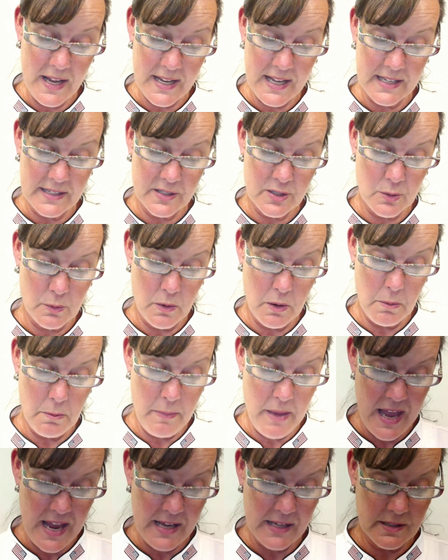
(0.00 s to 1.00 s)
customer
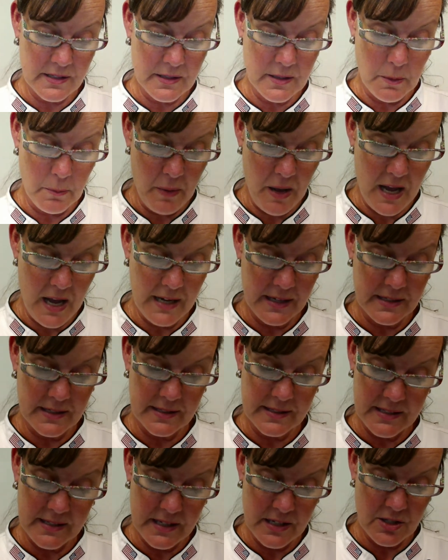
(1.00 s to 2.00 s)
makes the buying
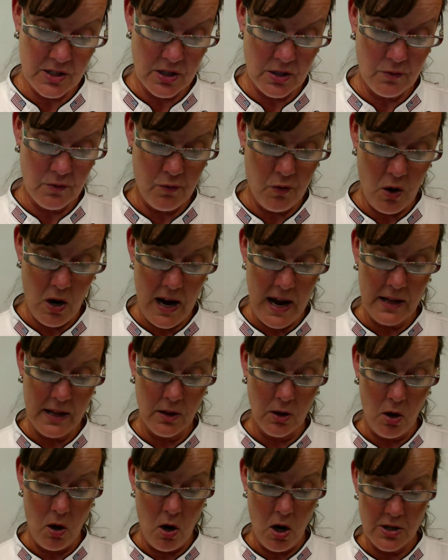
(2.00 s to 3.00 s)
decision for a
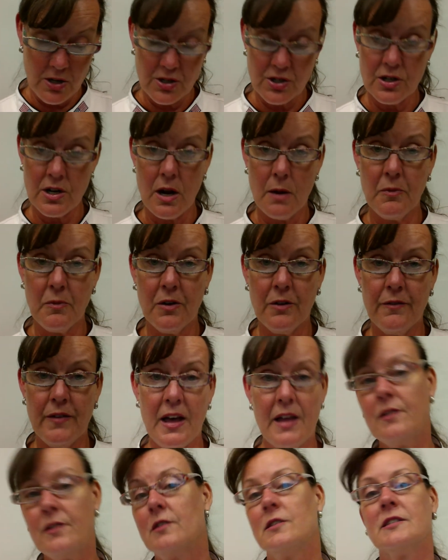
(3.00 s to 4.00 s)
large number of
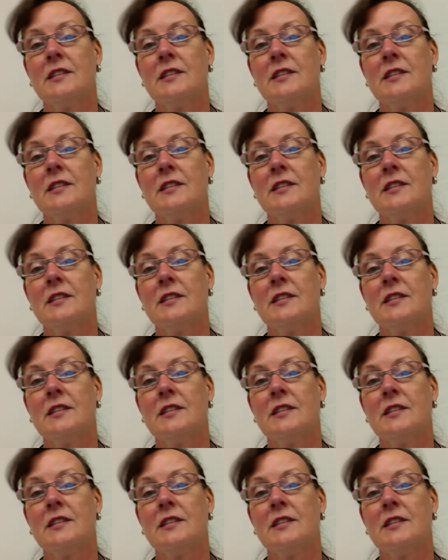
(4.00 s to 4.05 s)
others.